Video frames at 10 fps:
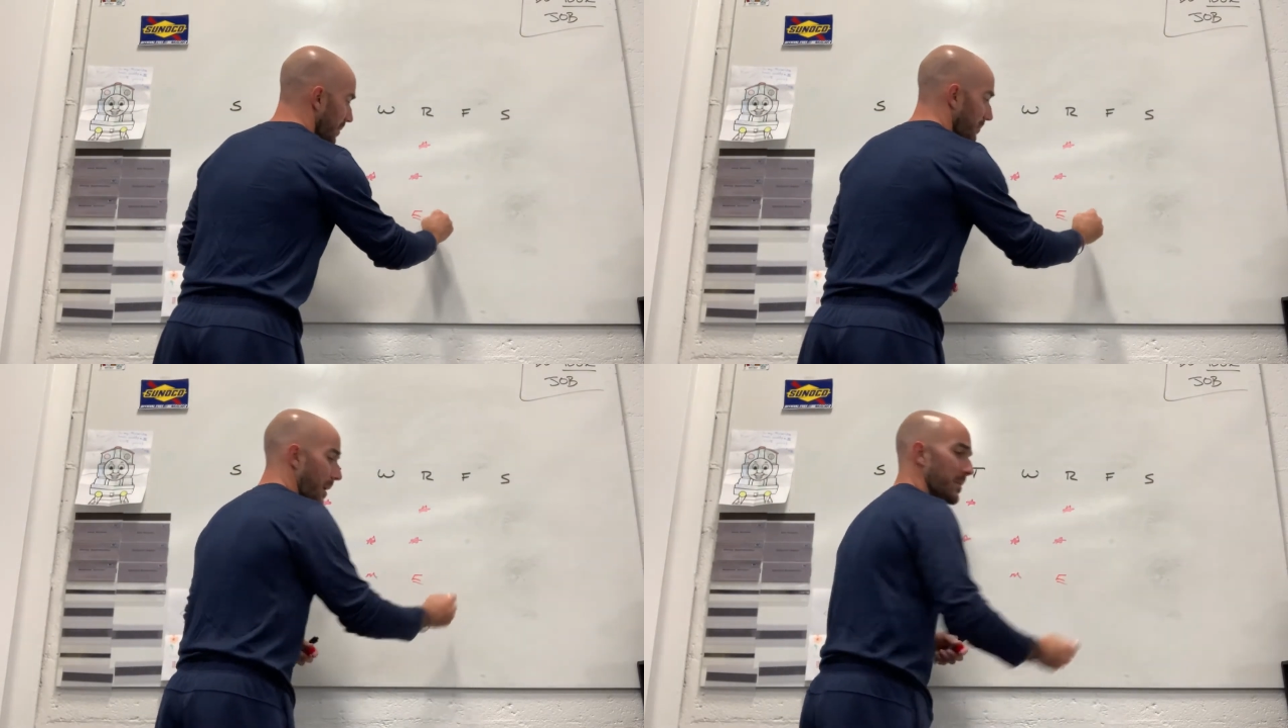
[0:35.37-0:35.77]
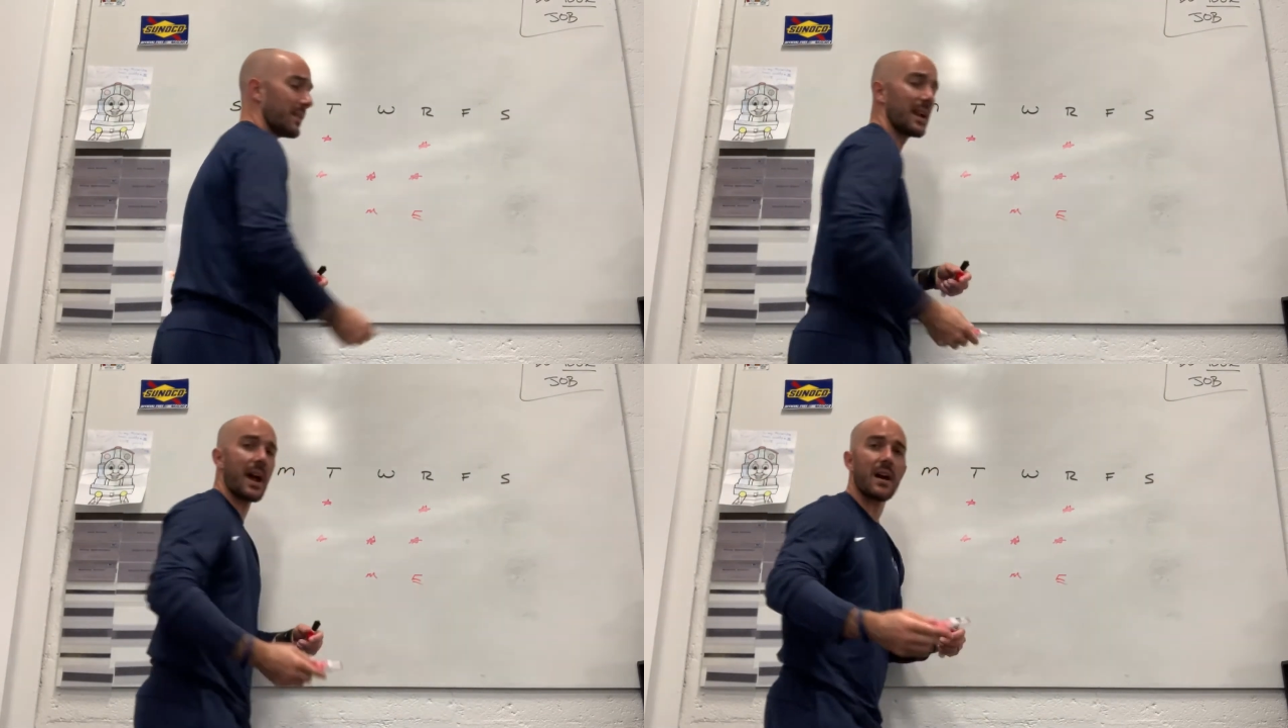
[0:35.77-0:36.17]
maybe
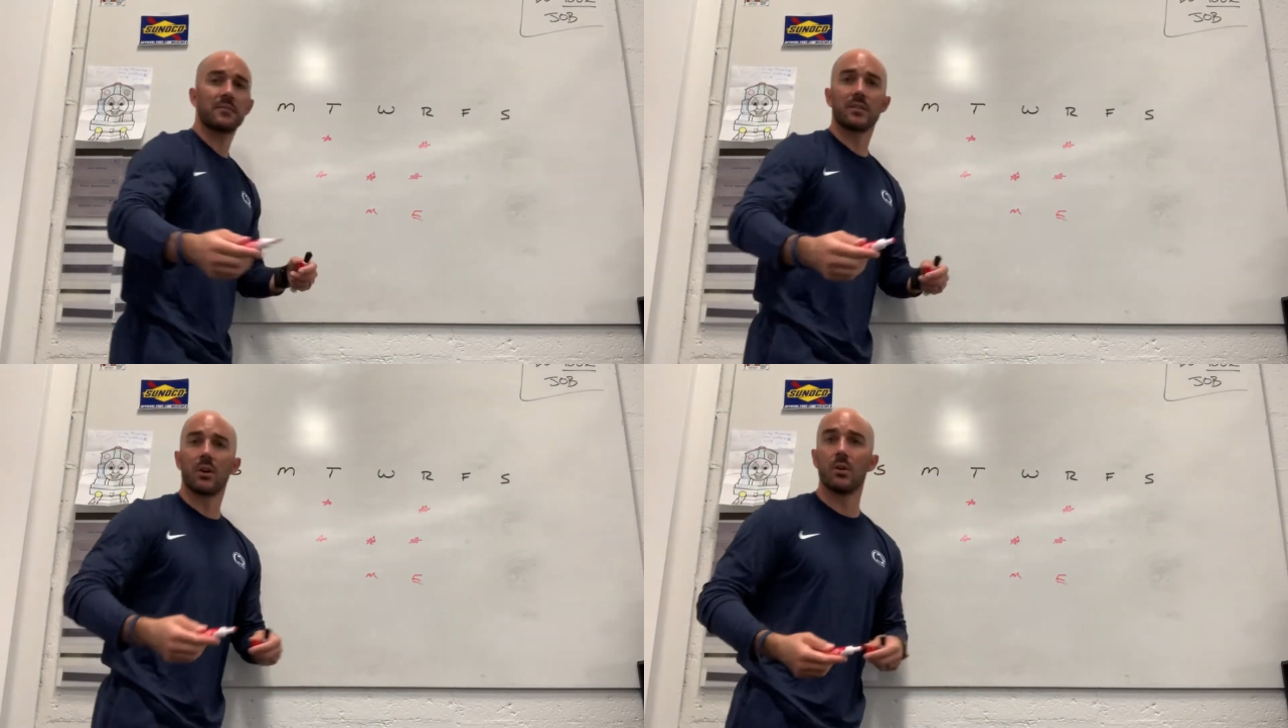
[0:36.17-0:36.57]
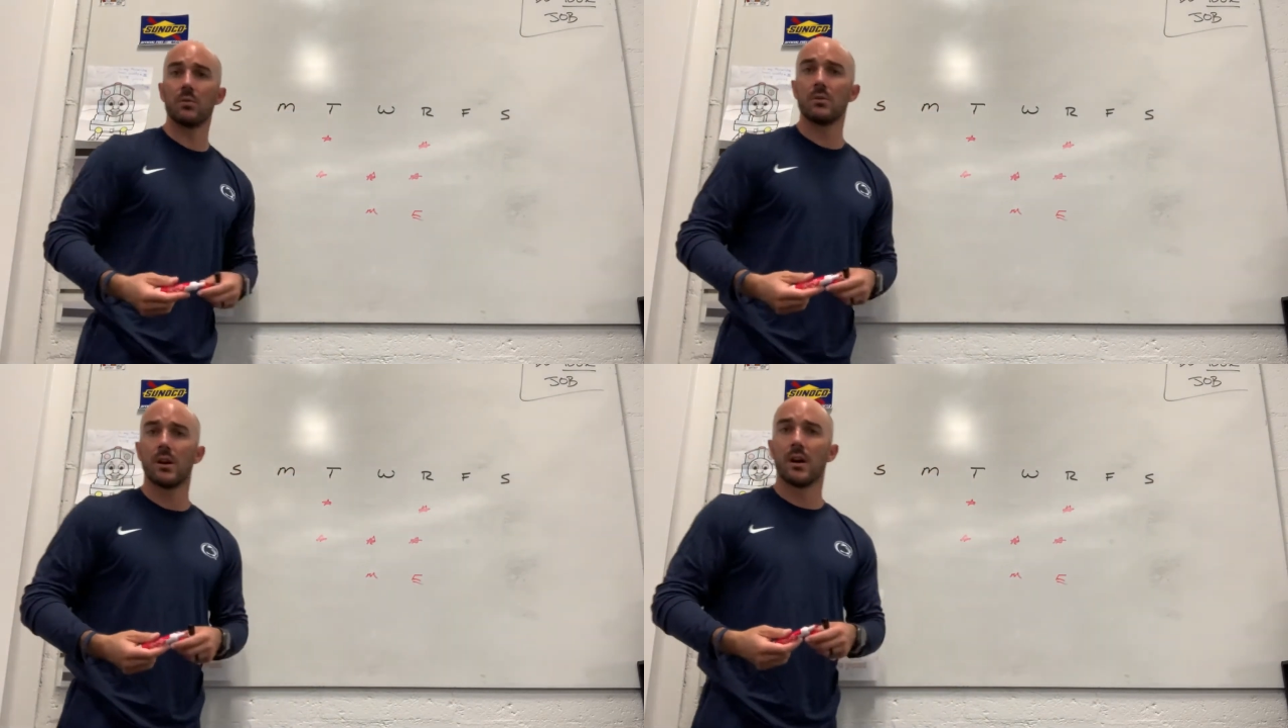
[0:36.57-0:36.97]
that I have to
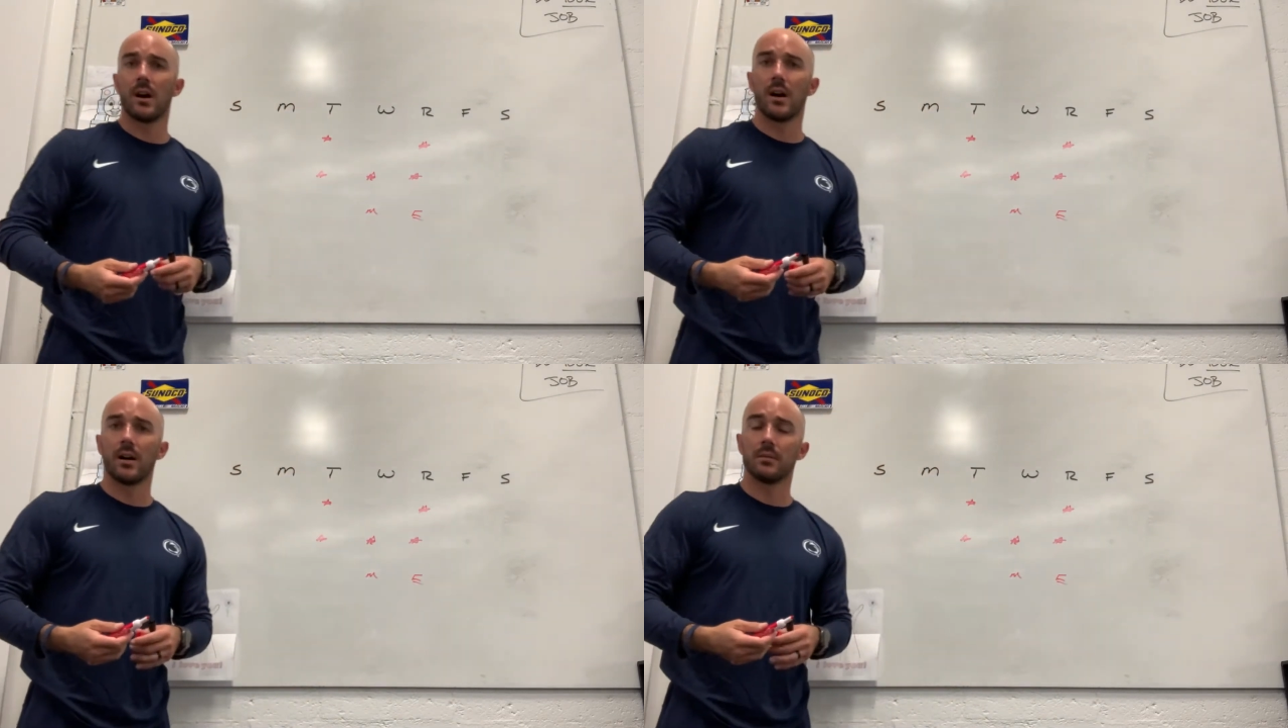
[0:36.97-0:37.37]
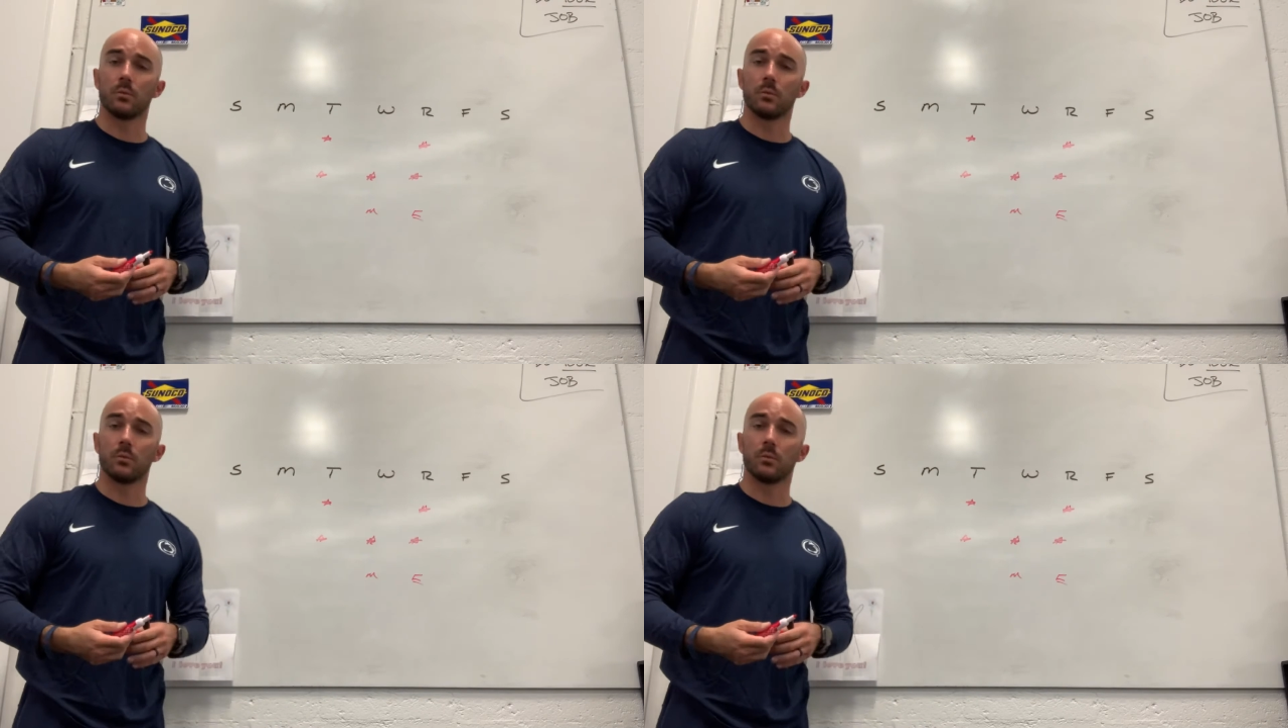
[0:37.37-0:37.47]
go uh,